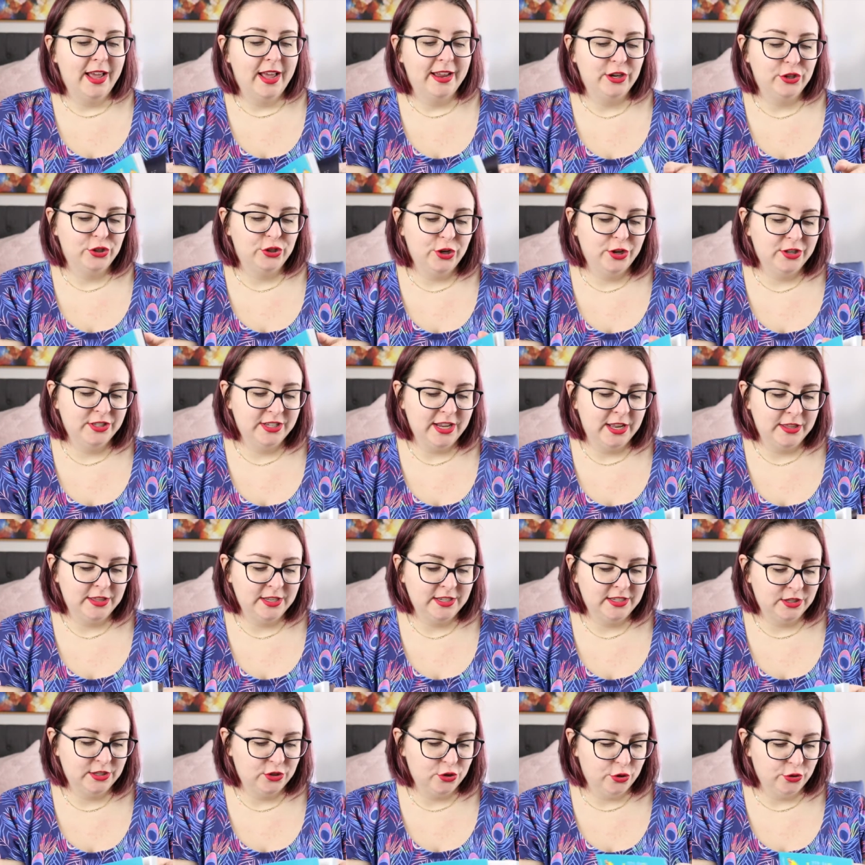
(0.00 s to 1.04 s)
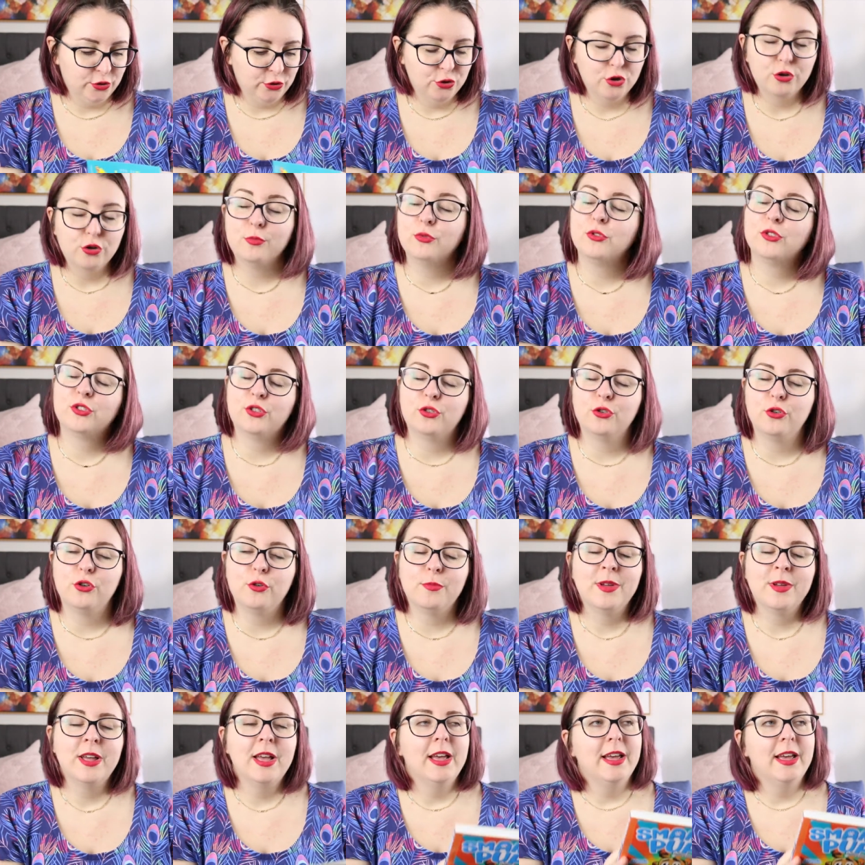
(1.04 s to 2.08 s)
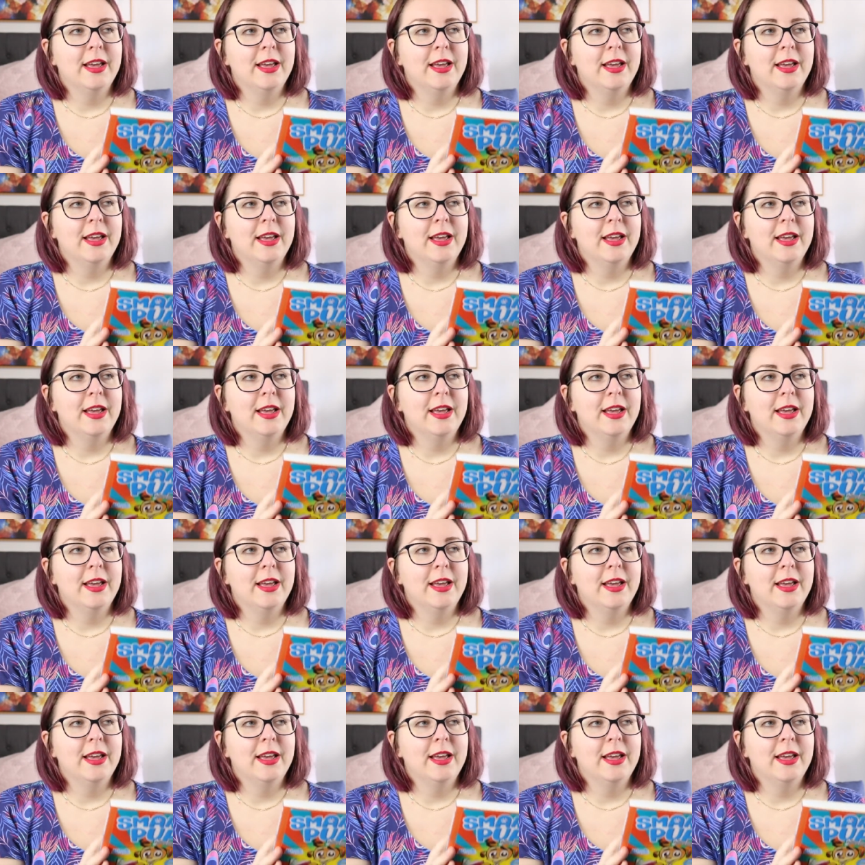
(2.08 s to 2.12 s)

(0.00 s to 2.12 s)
and it turns out this is not a normal storm.